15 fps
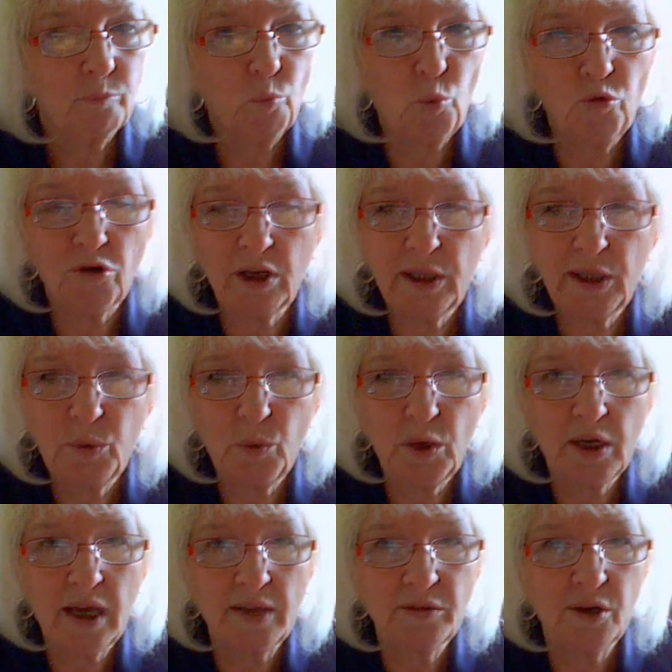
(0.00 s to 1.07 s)
Really
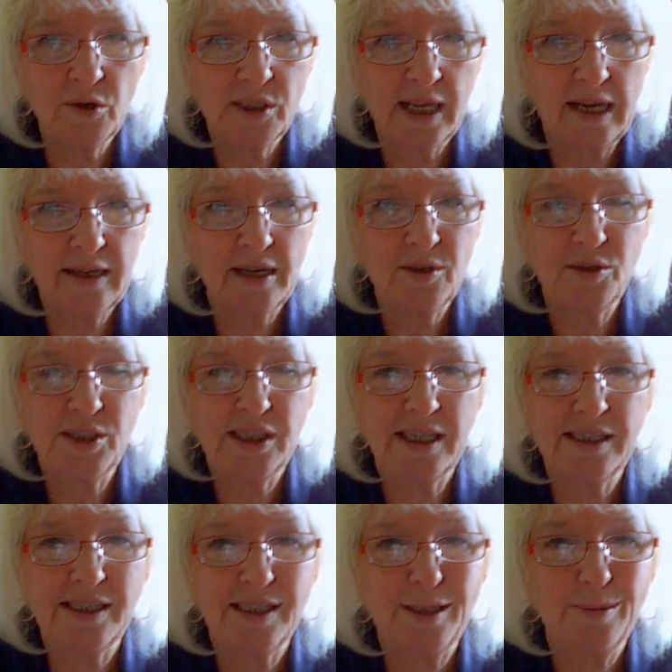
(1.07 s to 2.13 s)
work on those echo
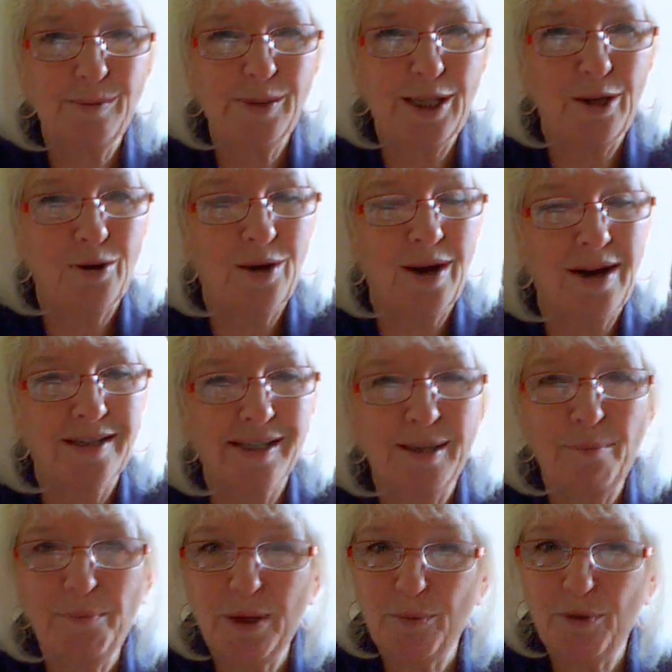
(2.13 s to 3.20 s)
systems. There are
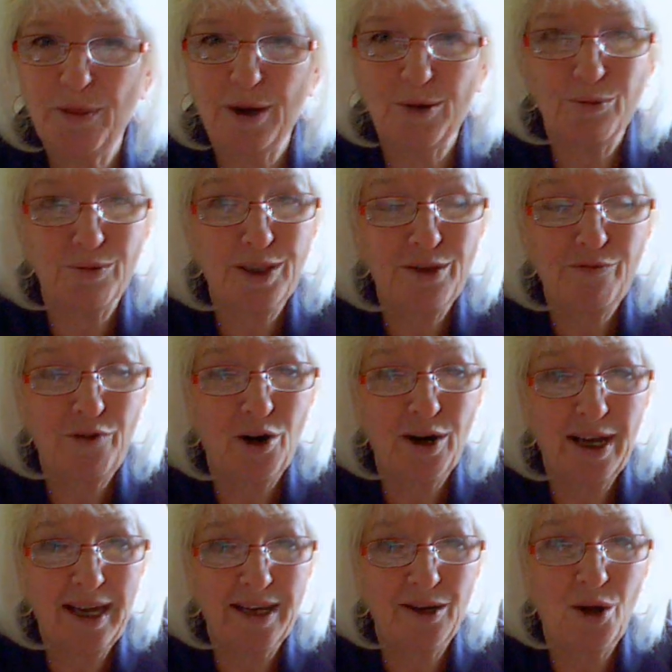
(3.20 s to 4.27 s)
some people that are really far
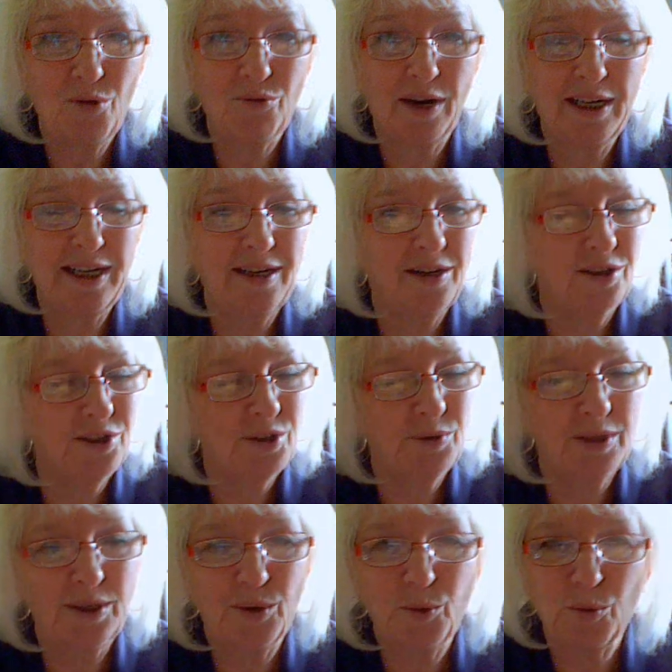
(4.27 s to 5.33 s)
ahead already and are
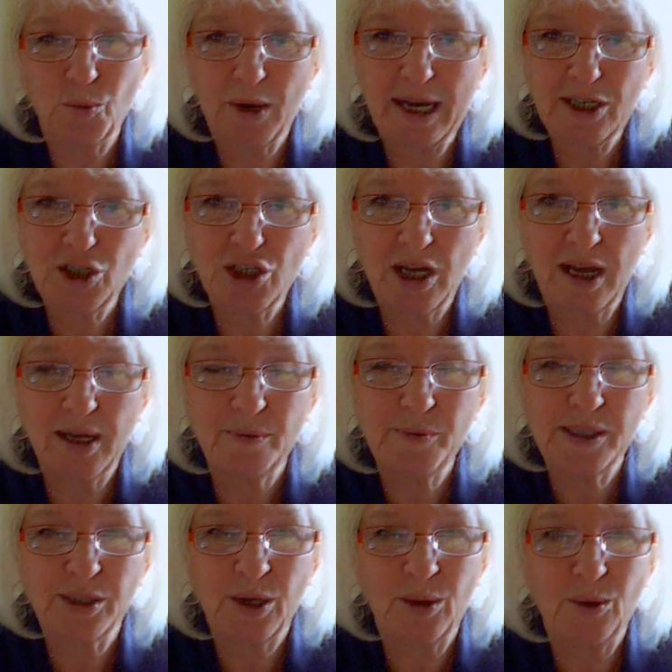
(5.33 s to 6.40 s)
doing a great job,
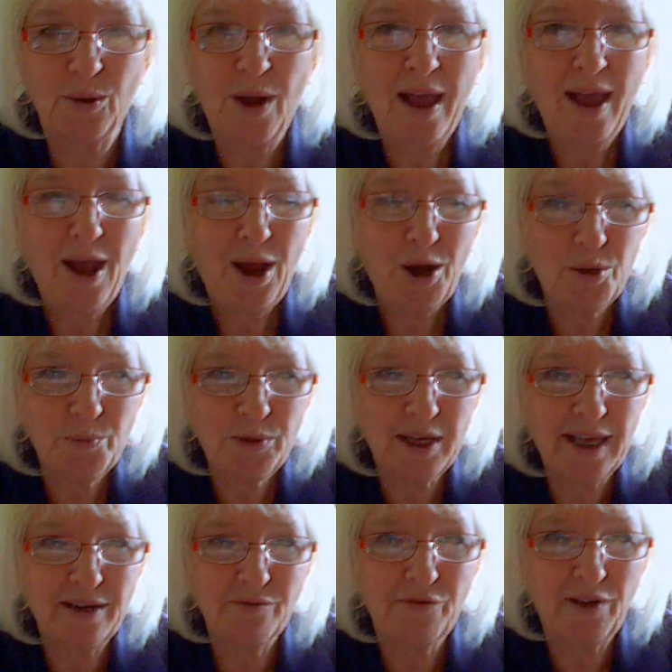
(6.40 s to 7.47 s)
so hope you
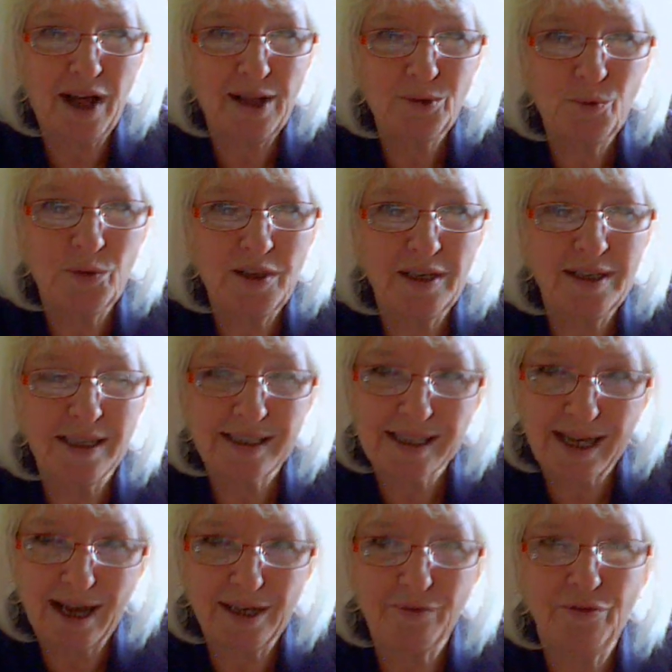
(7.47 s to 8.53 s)
get involved with it. It's
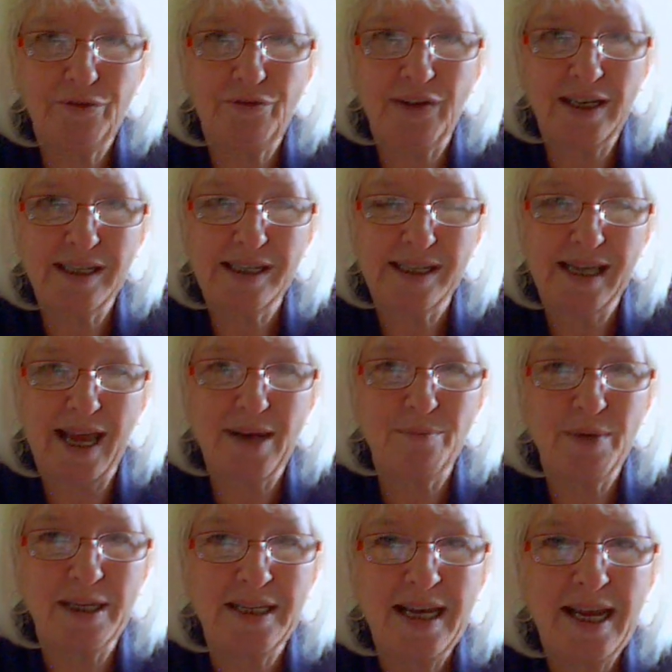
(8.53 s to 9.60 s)
kind of a fun
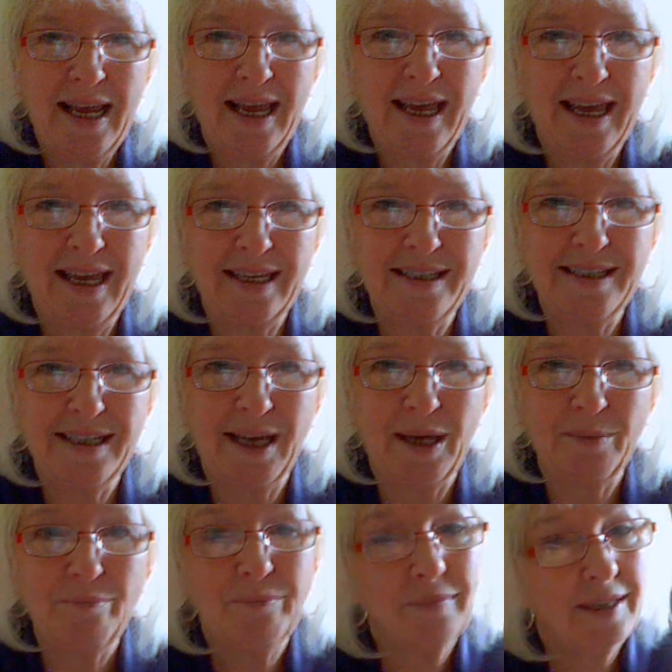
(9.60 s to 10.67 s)
assignment, and
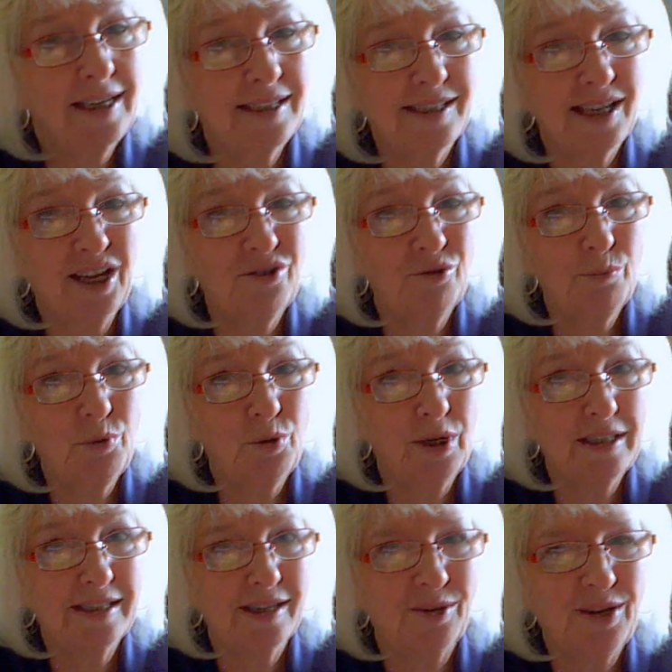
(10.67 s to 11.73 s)
it's 100
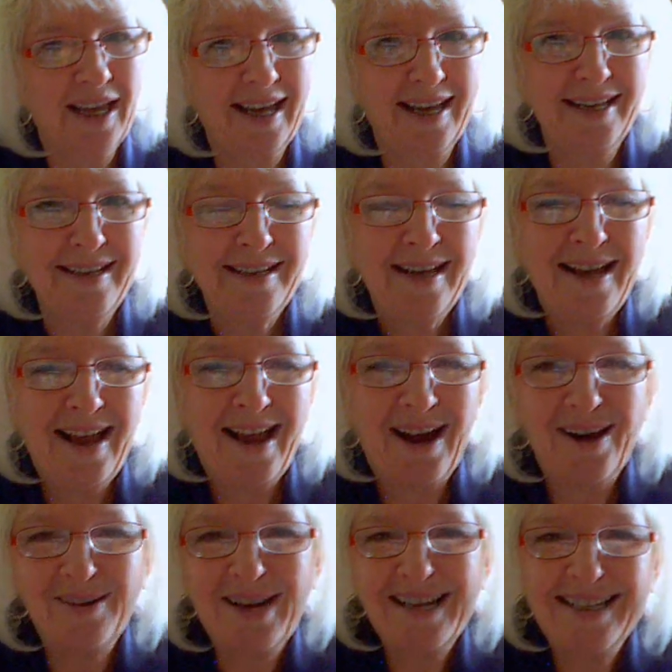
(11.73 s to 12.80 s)
points, okay?
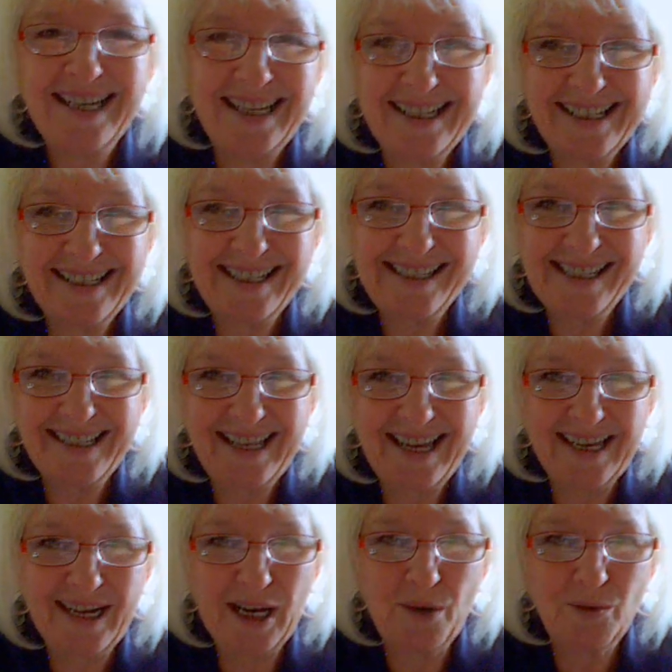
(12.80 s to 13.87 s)
All right, take it easy,
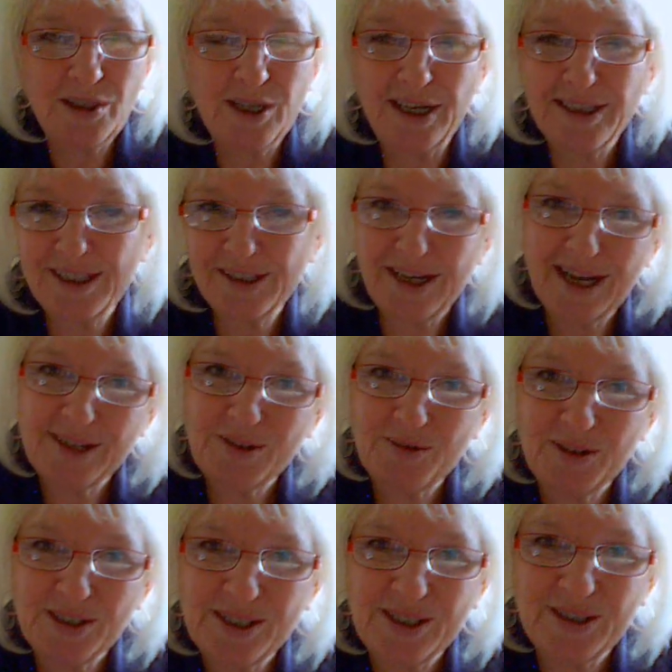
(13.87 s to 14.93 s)
and I will talk to you guys
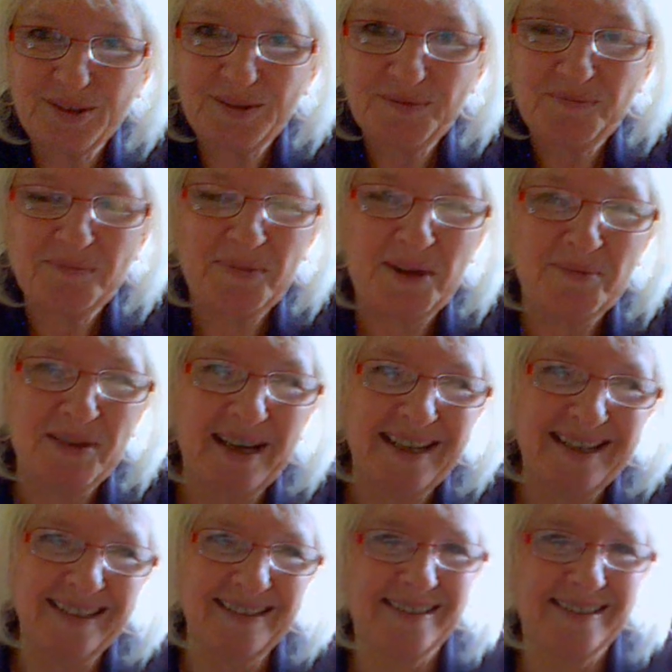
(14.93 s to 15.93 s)
real soon. Bye-bye.